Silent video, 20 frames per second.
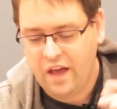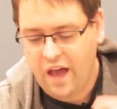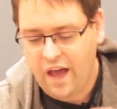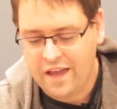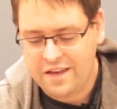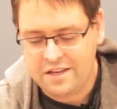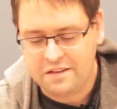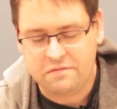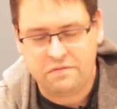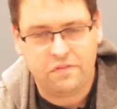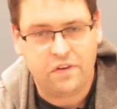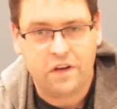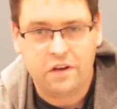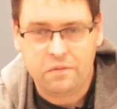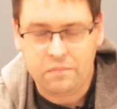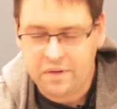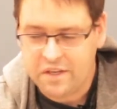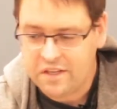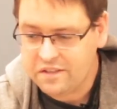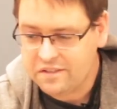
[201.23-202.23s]
I need
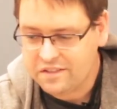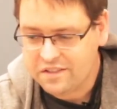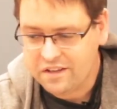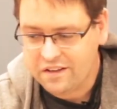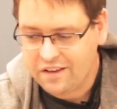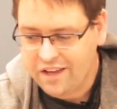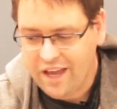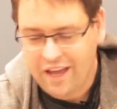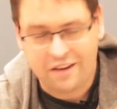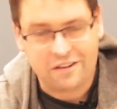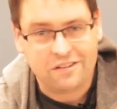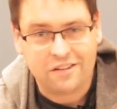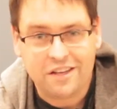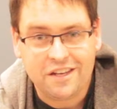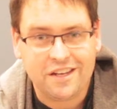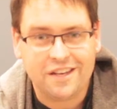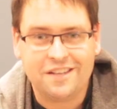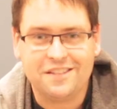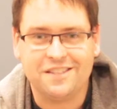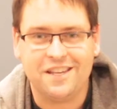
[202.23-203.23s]
Firebase
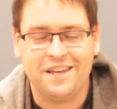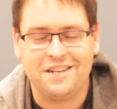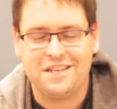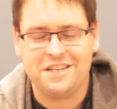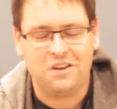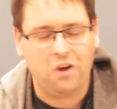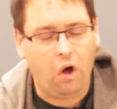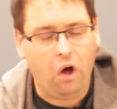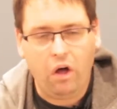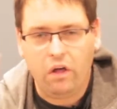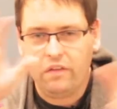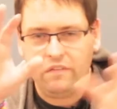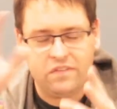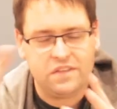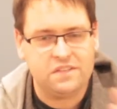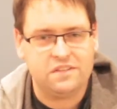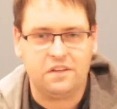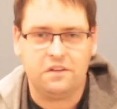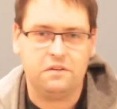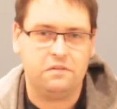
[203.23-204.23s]
Analytics, I need all of
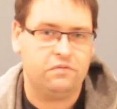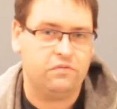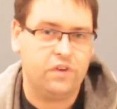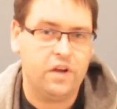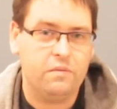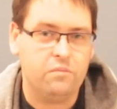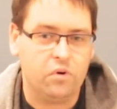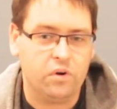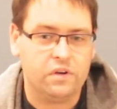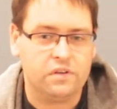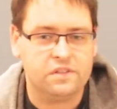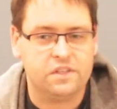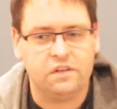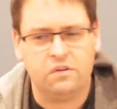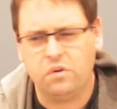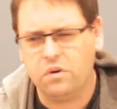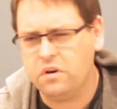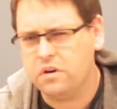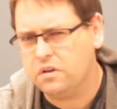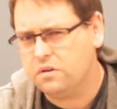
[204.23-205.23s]
these other frameworks in
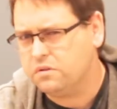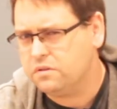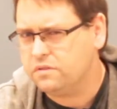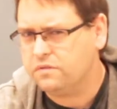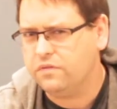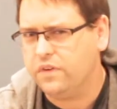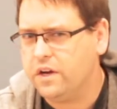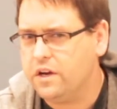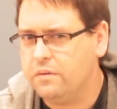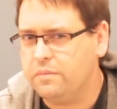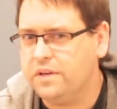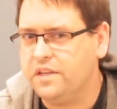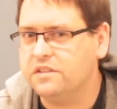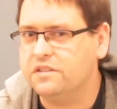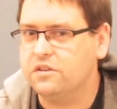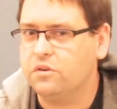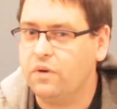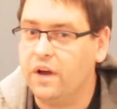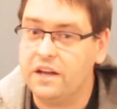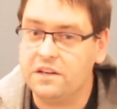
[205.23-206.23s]
order to use
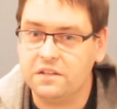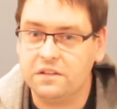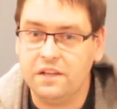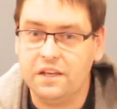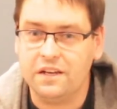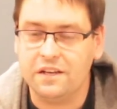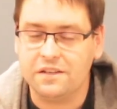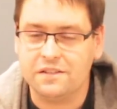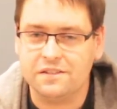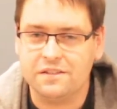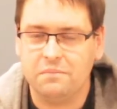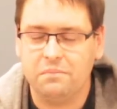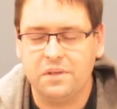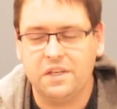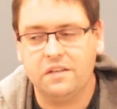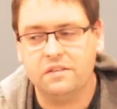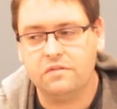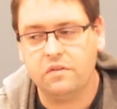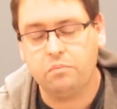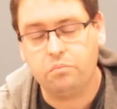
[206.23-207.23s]
Firebase Crashlytics
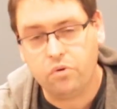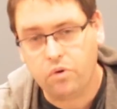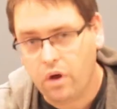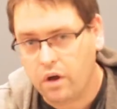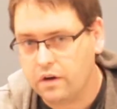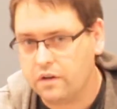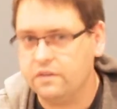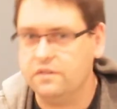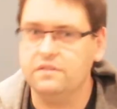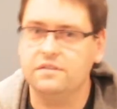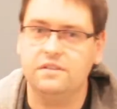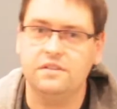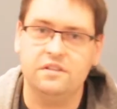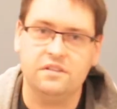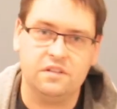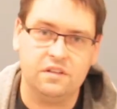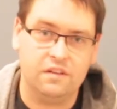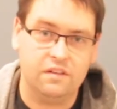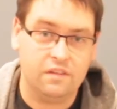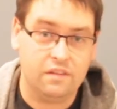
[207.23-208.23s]
because of a product
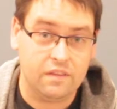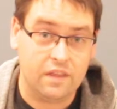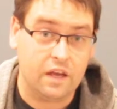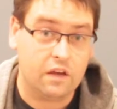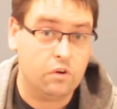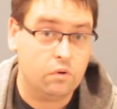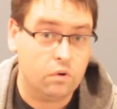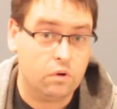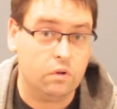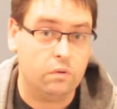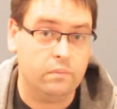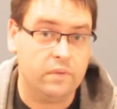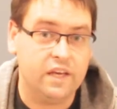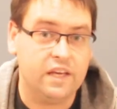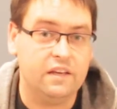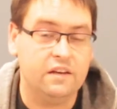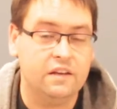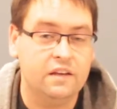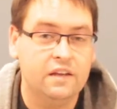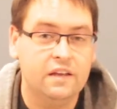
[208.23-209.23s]
decision that Google
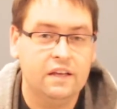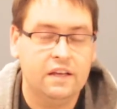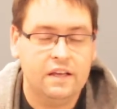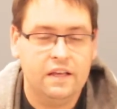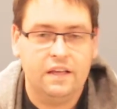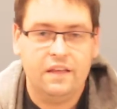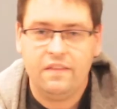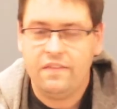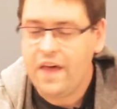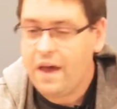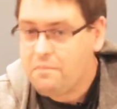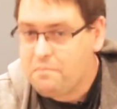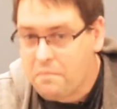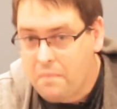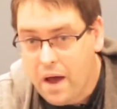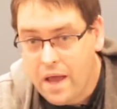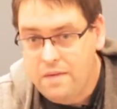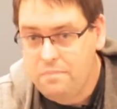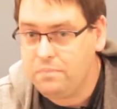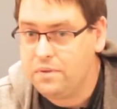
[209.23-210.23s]
made. That
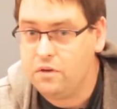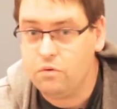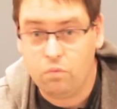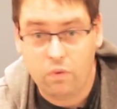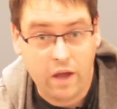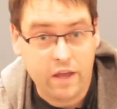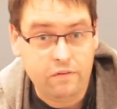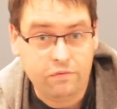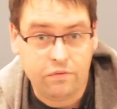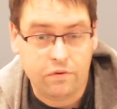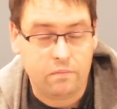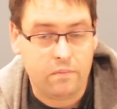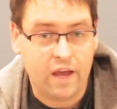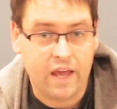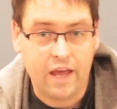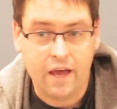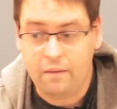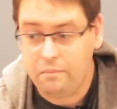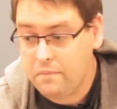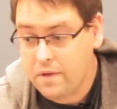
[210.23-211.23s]
might be right for
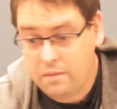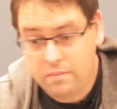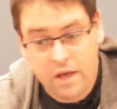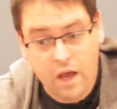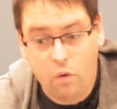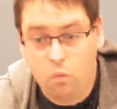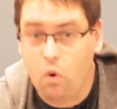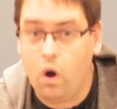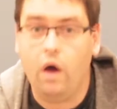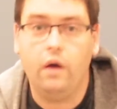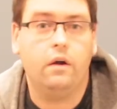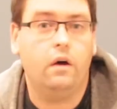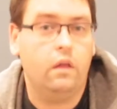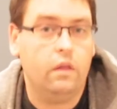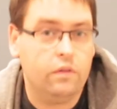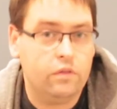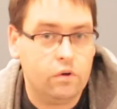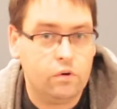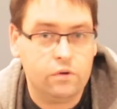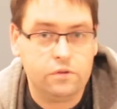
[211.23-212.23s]
my app. Maybe I want
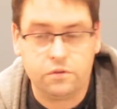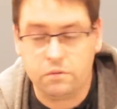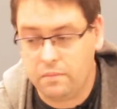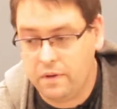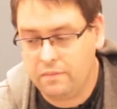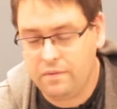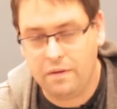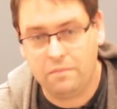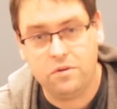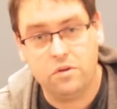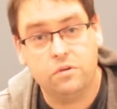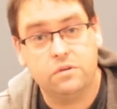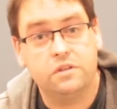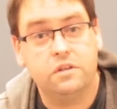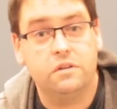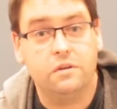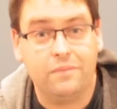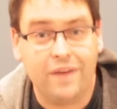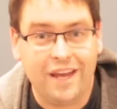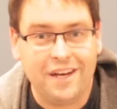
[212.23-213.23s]
all of those, or maybe I'm
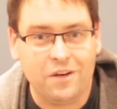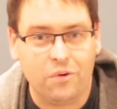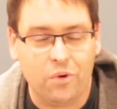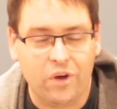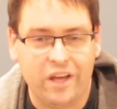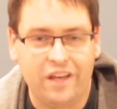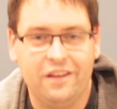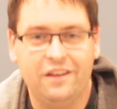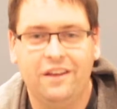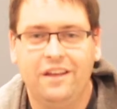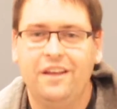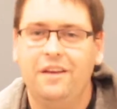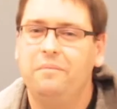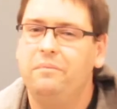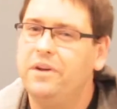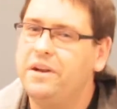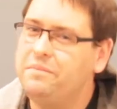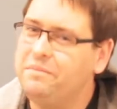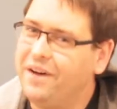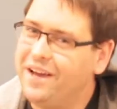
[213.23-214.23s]
using them anyway,
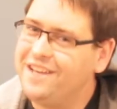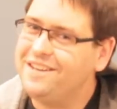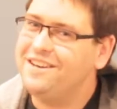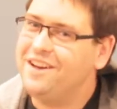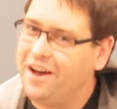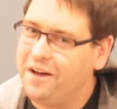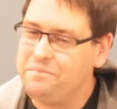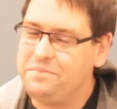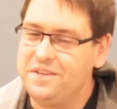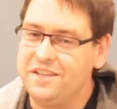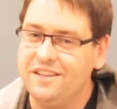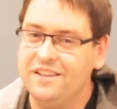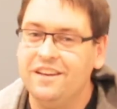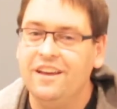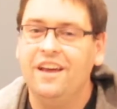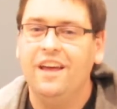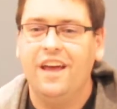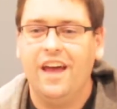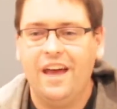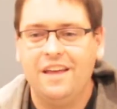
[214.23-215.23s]
but it might not
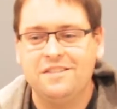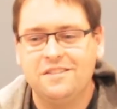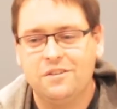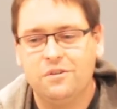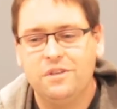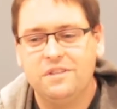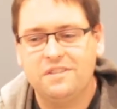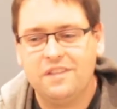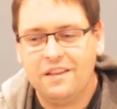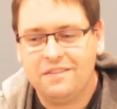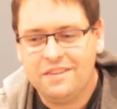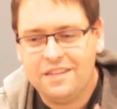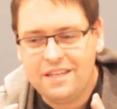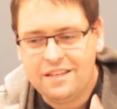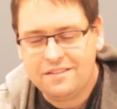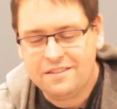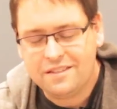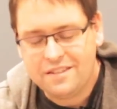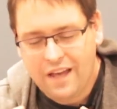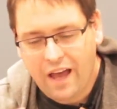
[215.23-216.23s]
be. And so it's at
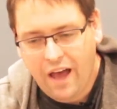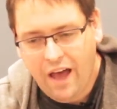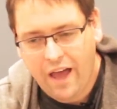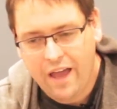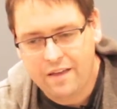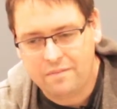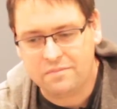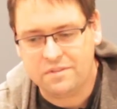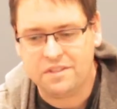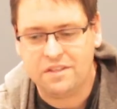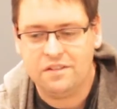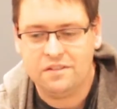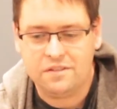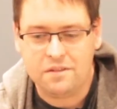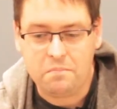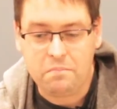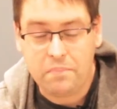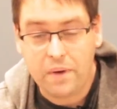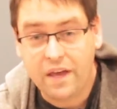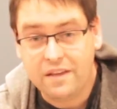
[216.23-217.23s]
these times is
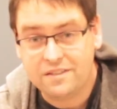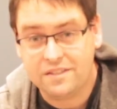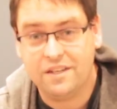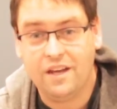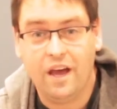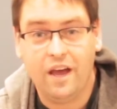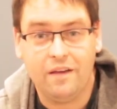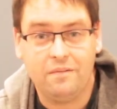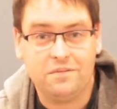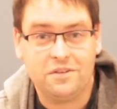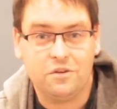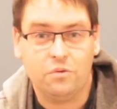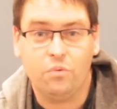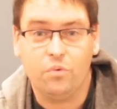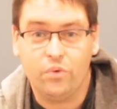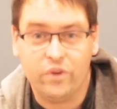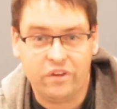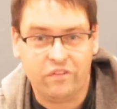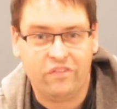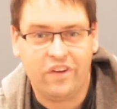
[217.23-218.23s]
the best time to
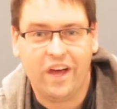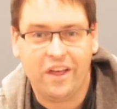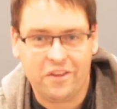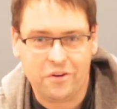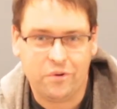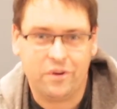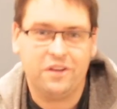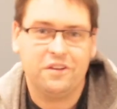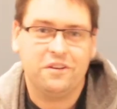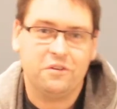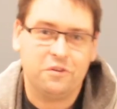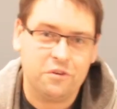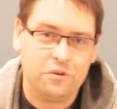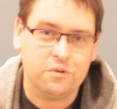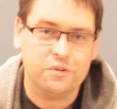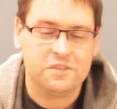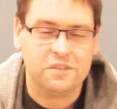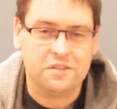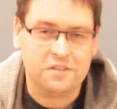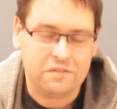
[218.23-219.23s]
reevaluate your
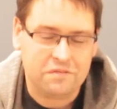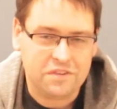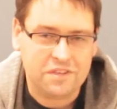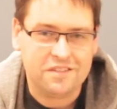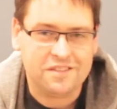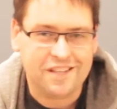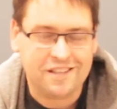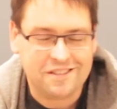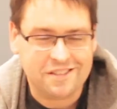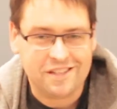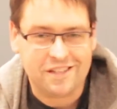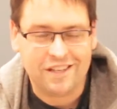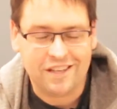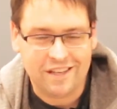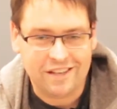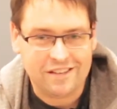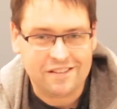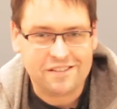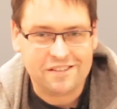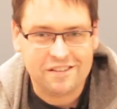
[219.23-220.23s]
usage of these
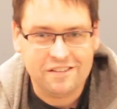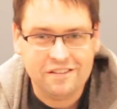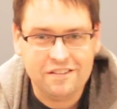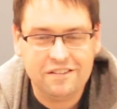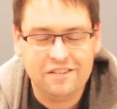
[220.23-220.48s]
SDKs.